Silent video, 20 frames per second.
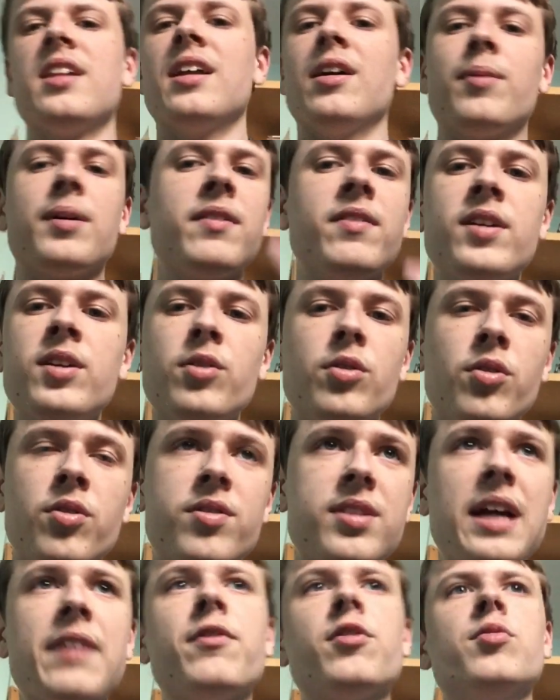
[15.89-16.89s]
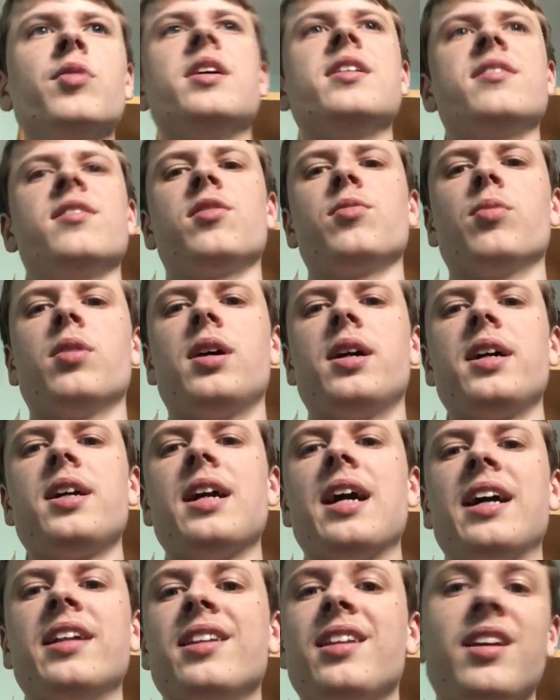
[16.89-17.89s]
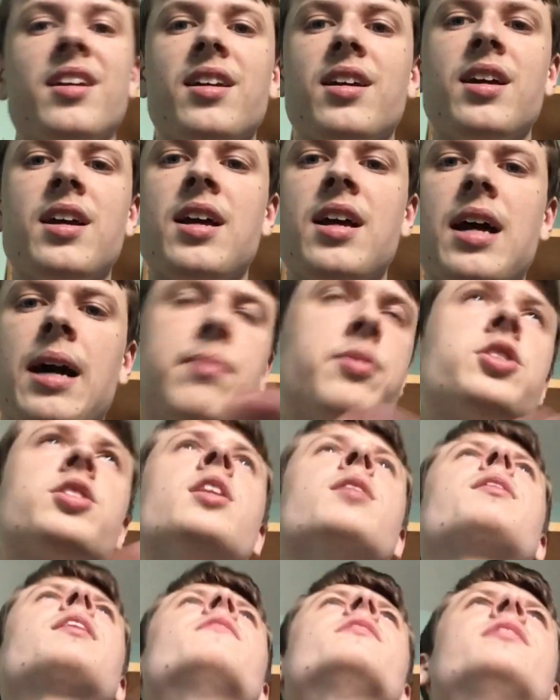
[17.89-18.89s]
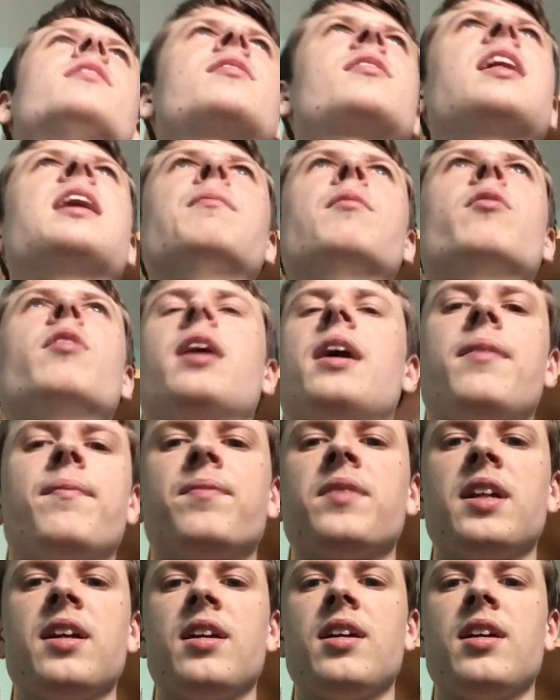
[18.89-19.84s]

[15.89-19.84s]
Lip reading: I'll give you several reasons why, and I'm just going to give a disclaimer, right?